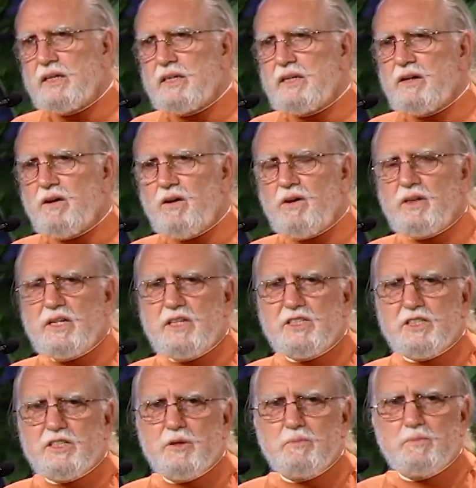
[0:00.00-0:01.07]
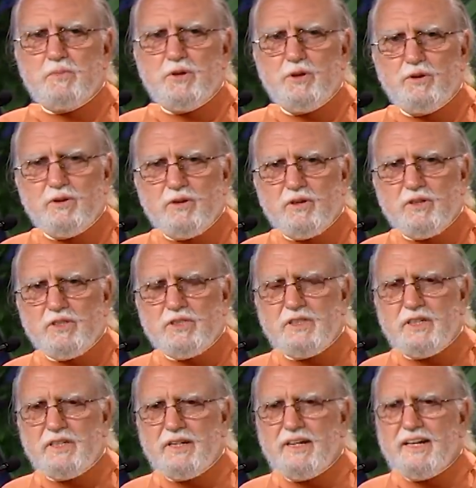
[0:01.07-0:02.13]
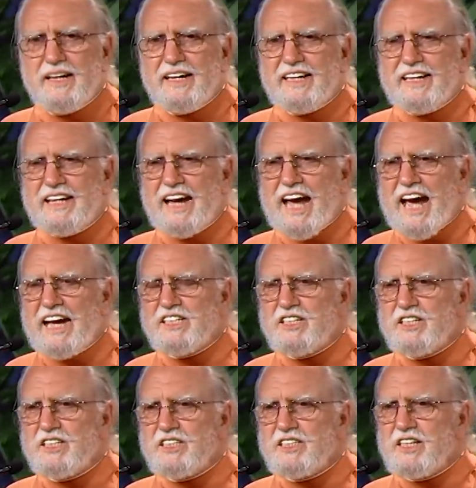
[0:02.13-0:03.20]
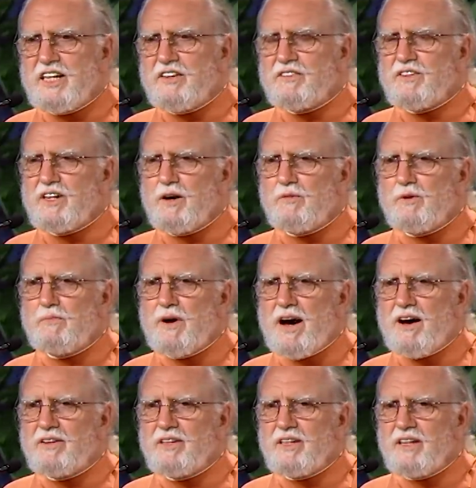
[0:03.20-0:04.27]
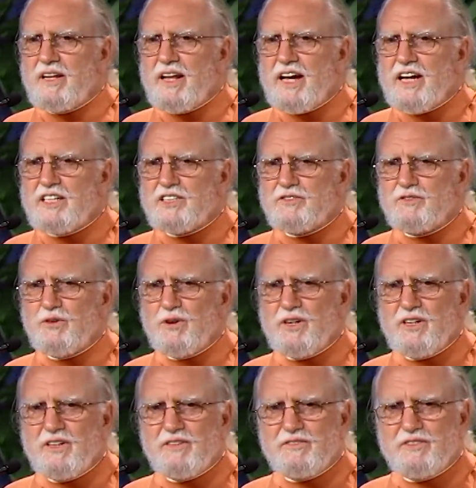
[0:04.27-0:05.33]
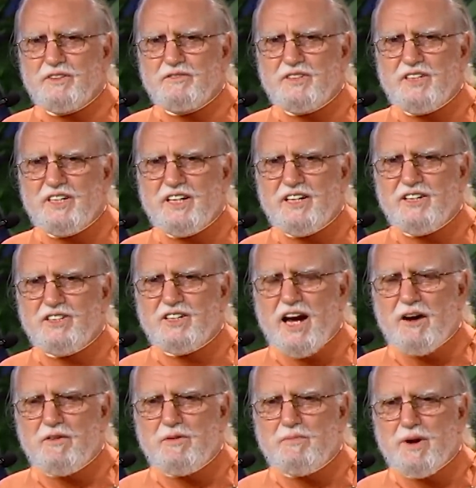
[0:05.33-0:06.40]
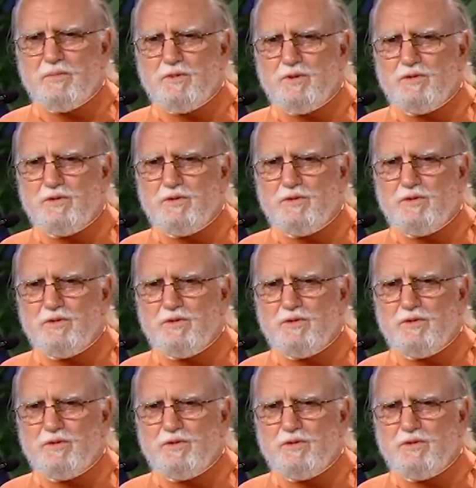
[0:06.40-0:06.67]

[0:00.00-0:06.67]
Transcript: Now, all these computers and gadgets that have come about in the last 40 or 50 years, I remember